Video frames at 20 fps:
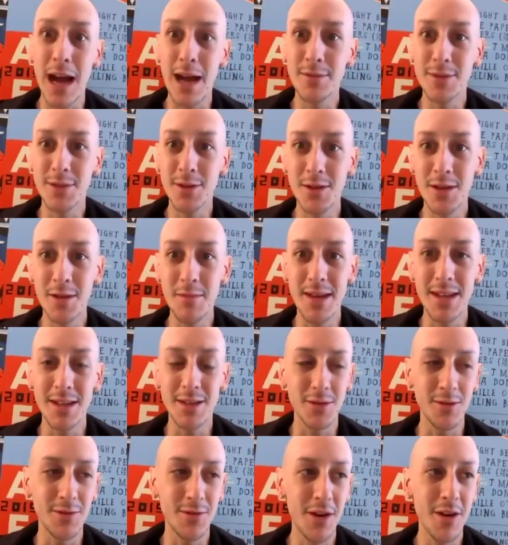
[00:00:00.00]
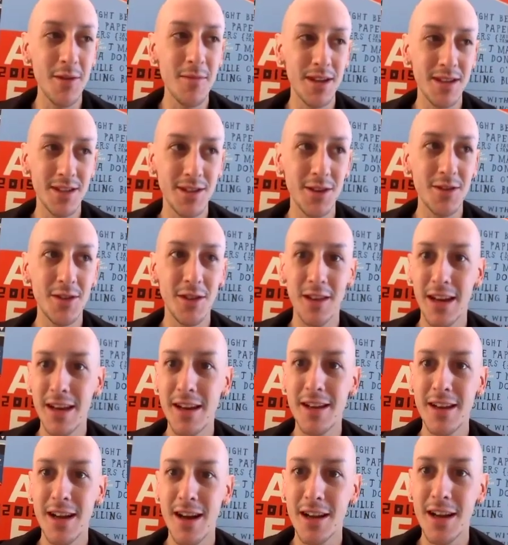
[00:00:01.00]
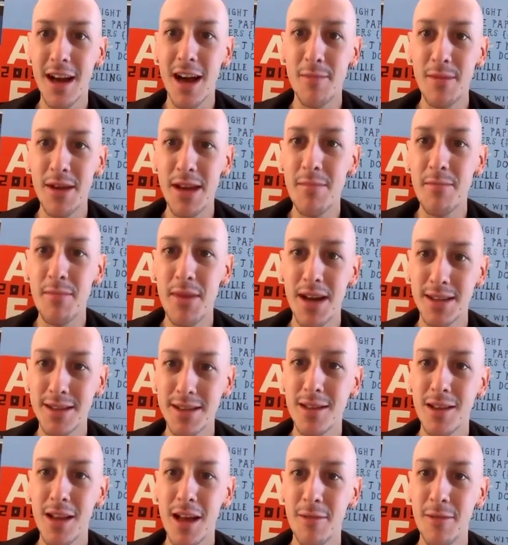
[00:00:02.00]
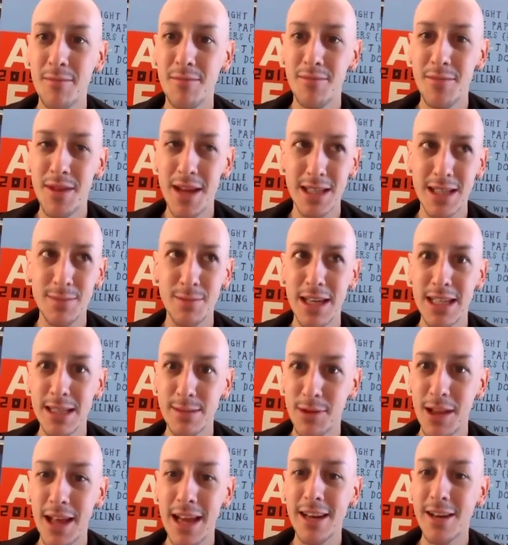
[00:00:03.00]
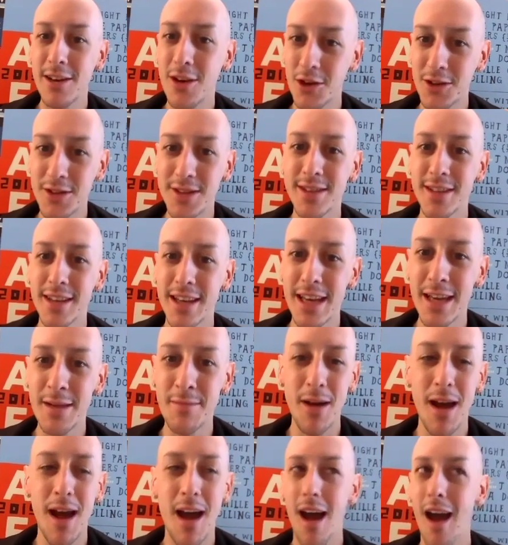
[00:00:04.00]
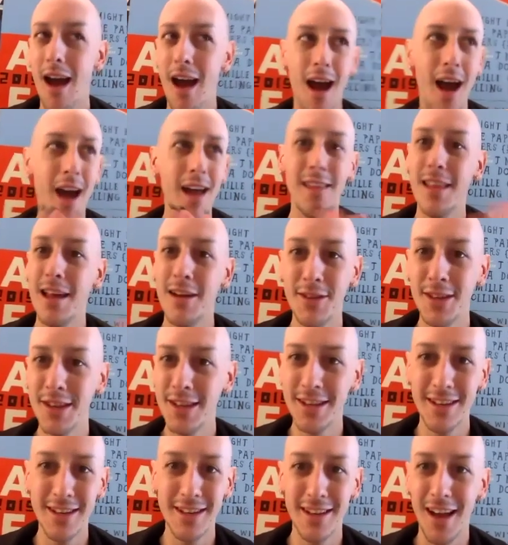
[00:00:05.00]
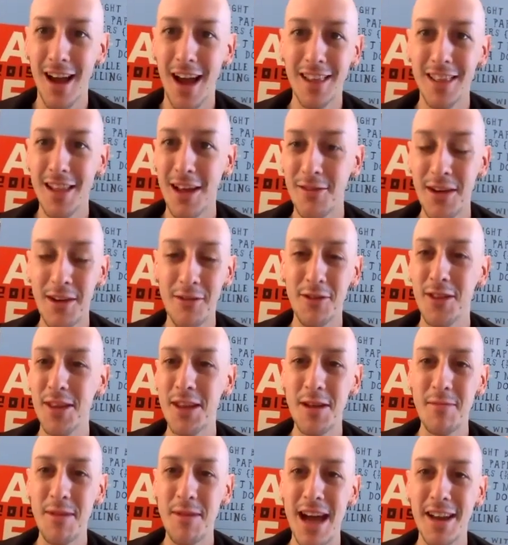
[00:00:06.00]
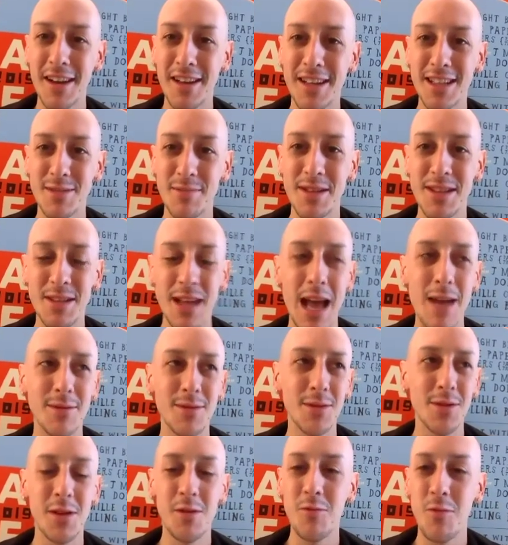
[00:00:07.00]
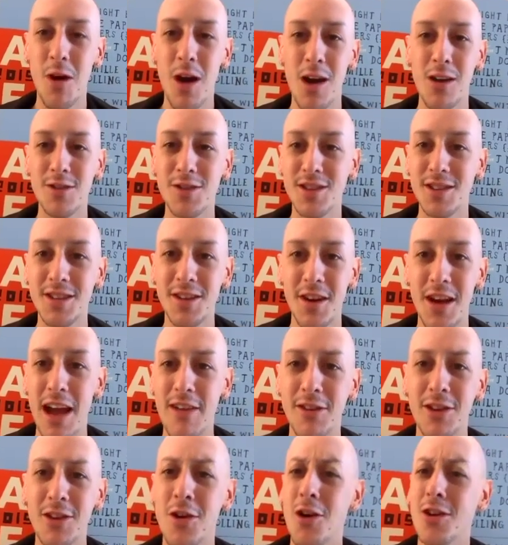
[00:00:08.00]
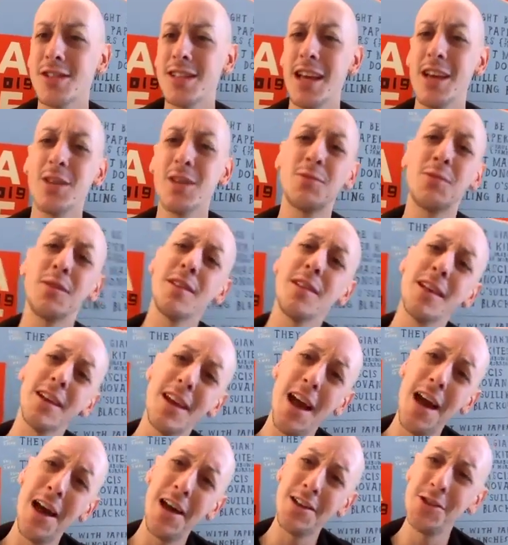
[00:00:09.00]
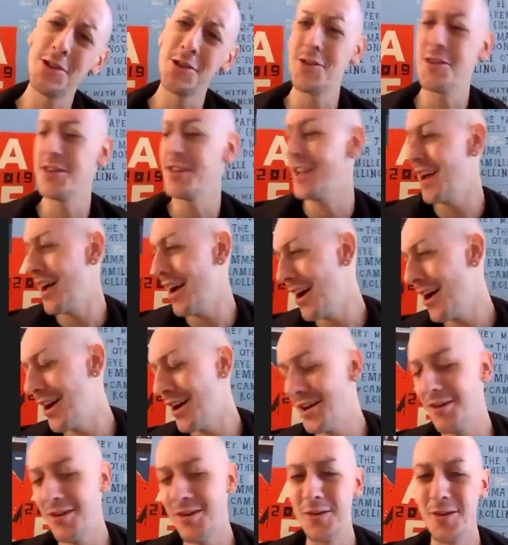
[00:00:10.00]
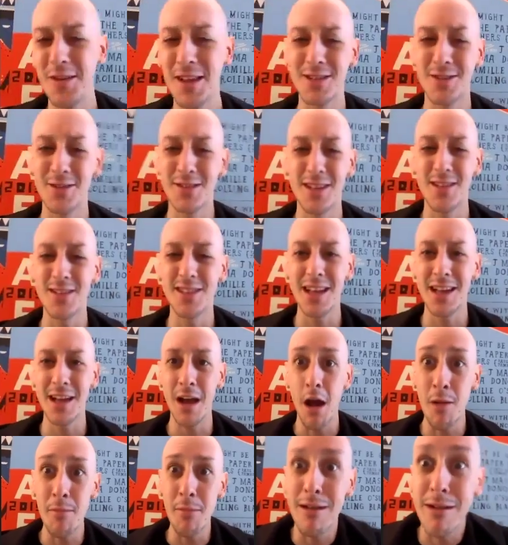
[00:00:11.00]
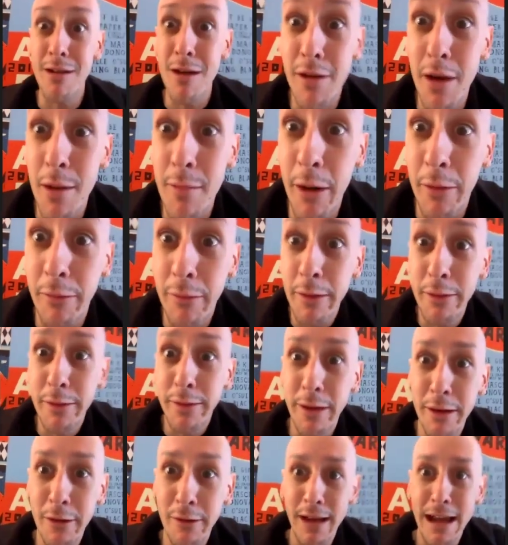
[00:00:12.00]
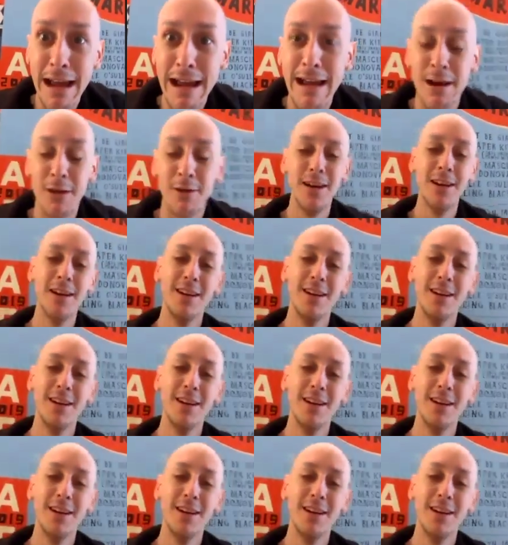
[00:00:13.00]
absolutely mental. Very much so the Lady Gaga meme bus club, next place play, no sleep. I love it. I love everything about it. It's been absolutely wild, just having cocktails with Laganja and Kahana and all that sort of stuff. It's like, oh my god, I'm a rude girl now.